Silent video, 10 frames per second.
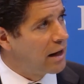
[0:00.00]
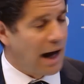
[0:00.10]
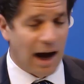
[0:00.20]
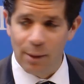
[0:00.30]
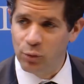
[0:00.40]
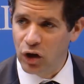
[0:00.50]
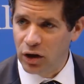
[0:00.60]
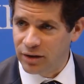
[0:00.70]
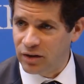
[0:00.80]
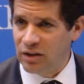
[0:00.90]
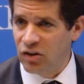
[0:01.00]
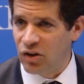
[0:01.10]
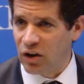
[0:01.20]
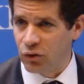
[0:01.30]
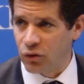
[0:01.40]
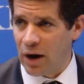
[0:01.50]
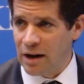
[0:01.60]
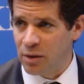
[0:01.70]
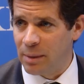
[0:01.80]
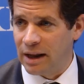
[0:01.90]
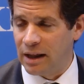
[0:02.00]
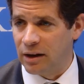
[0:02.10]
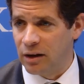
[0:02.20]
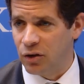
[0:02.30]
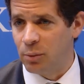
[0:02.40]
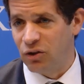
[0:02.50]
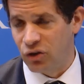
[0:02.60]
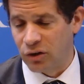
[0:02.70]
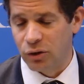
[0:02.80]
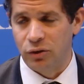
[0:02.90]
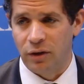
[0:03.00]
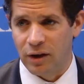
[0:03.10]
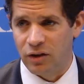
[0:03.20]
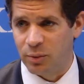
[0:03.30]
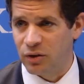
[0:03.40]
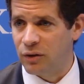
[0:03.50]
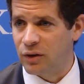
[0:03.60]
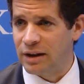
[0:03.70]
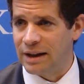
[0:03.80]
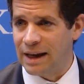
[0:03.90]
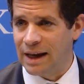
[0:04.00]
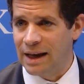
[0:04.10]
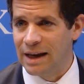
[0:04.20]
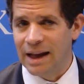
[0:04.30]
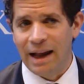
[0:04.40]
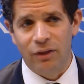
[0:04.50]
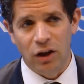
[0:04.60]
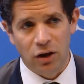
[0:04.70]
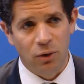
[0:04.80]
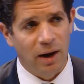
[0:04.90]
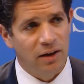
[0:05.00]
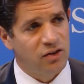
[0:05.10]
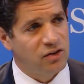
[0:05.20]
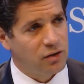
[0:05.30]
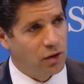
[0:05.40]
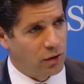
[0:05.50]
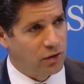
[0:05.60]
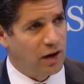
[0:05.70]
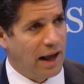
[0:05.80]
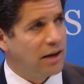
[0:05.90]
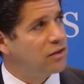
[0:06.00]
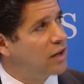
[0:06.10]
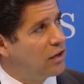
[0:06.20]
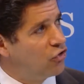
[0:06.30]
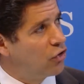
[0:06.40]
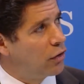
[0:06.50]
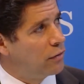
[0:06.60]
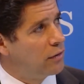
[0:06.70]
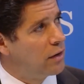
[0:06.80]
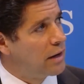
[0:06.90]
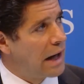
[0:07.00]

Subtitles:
The United States International Trade Commission has looked at this specifically in the US context and shown,